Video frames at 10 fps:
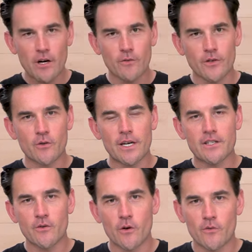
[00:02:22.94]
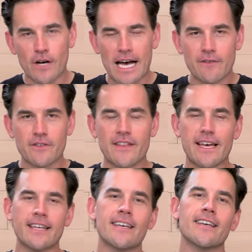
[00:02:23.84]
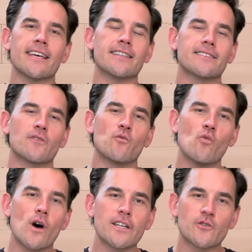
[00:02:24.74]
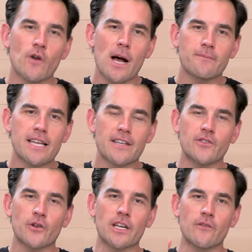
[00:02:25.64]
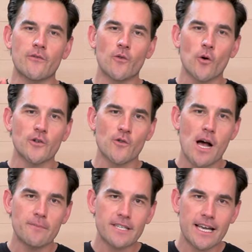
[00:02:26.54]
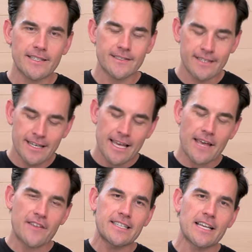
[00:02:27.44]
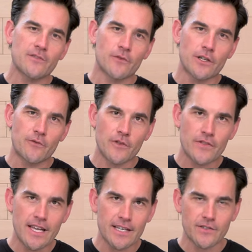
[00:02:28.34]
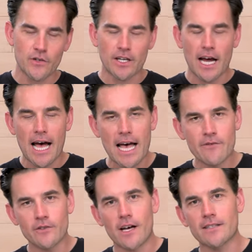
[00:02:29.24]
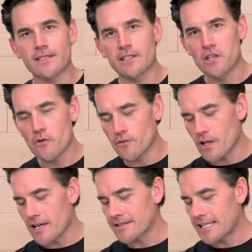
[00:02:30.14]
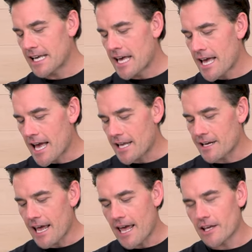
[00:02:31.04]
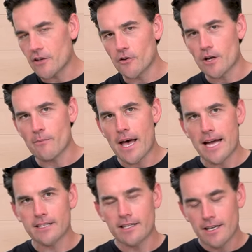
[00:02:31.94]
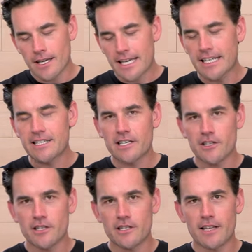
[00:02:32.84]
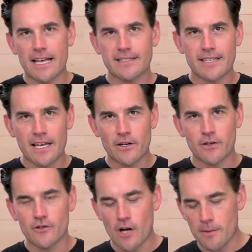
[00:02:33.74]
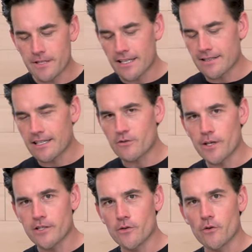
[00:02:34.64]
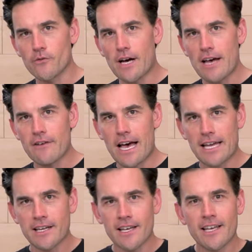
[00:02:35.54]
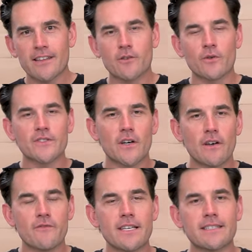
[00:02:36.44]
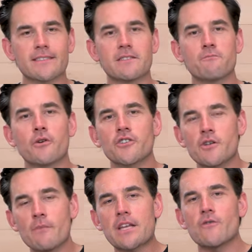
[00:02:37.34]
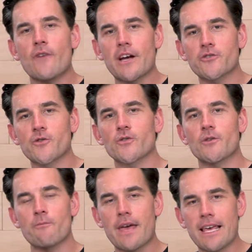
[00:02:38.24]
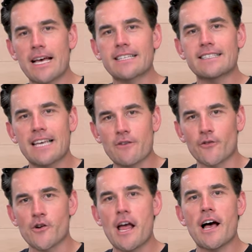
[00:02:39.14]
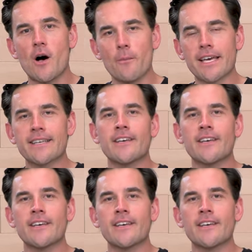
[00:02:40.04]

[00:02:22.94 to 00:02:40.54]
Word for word: over 2205 in that instead of one drop test, you're getting four drop tests and they test for different things. So you get a high velocity, a low velocity, and an angular impact in addition to that standard drop test that 2205 had. The result of this is it's pushing manufacturers to make a safer helmet.